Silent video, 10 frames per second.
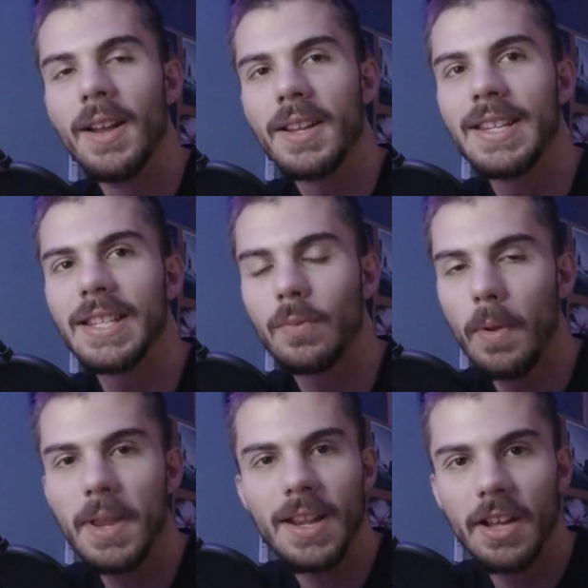he's
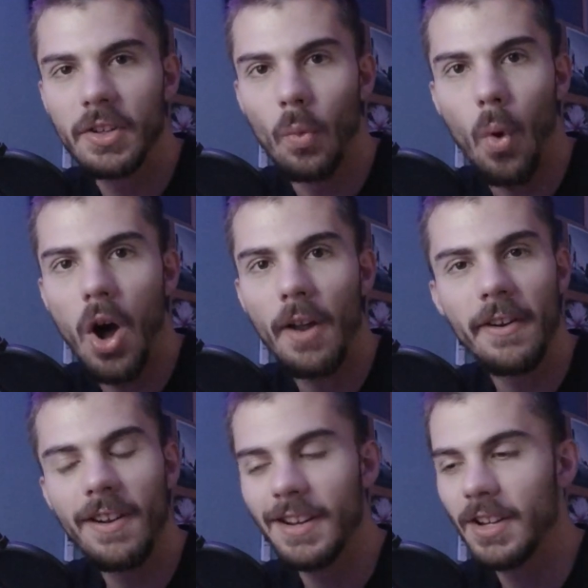swimming
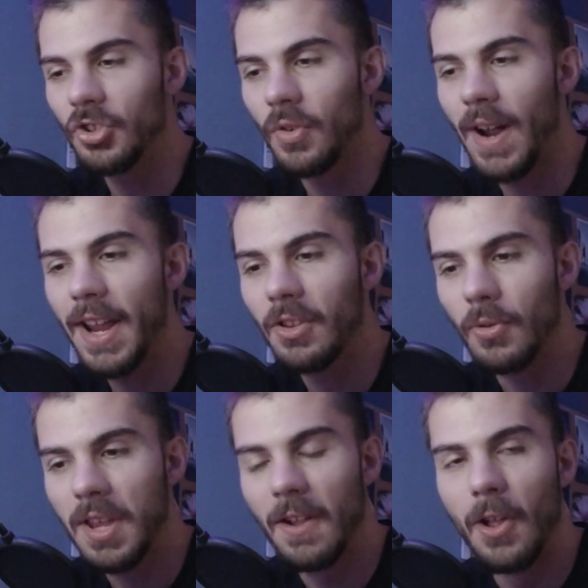underwater and they're trying to
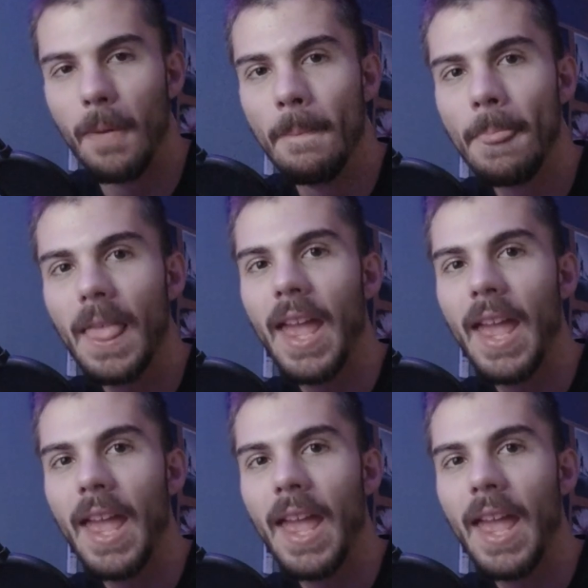kill him,